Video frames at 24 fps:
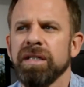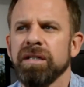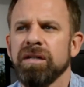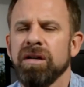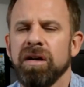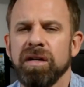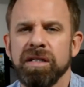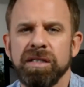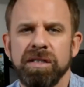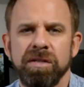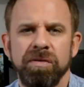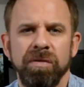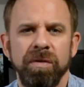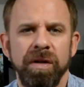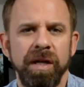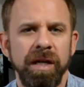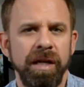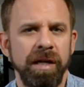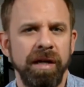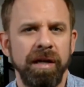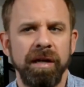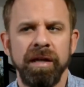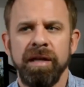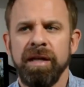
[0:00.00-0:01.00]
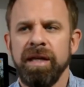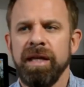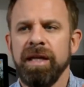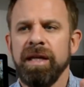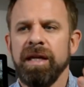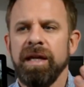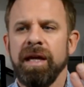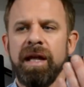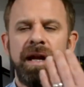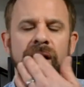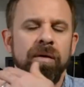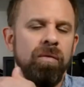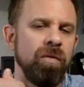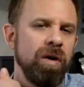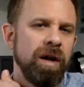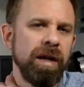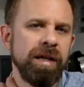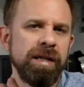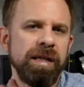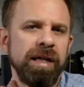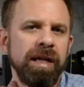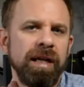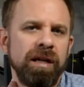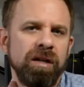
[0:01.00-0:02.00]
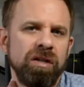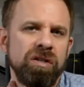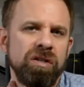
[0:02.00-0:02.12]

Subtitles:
in Costa Rica, and I wanted to get a